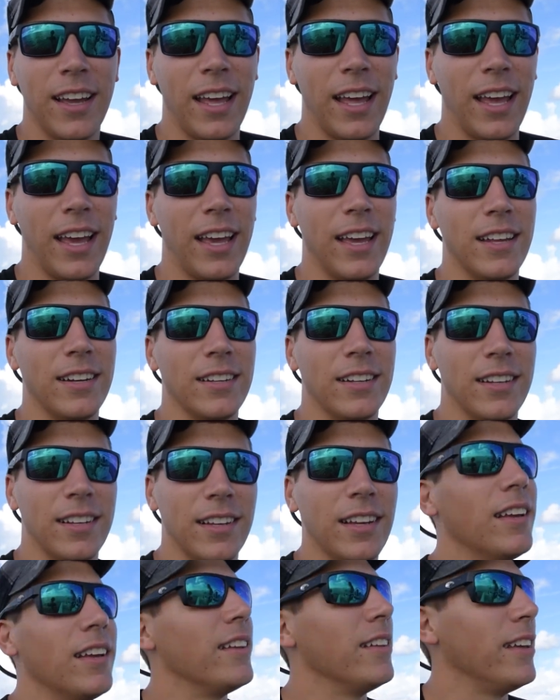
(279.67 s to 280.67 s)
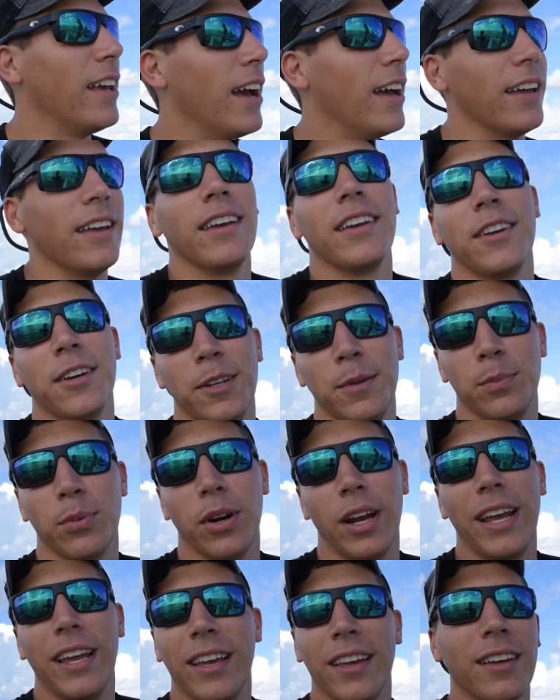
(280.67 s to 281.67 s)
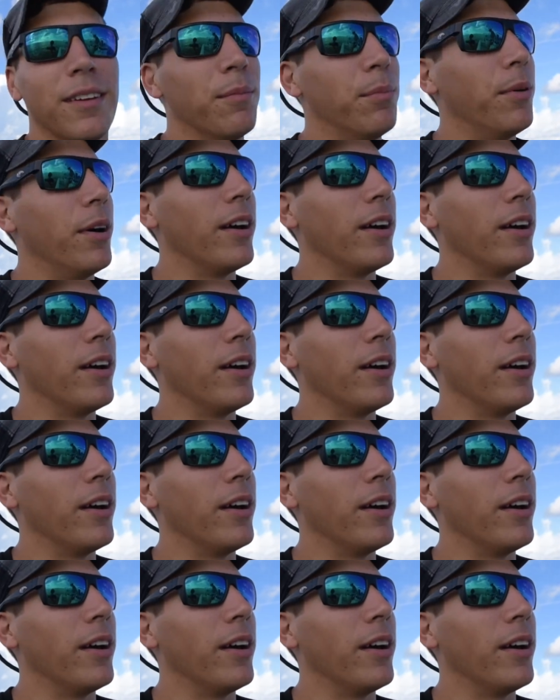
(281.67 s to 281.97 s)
and yeah, it could break,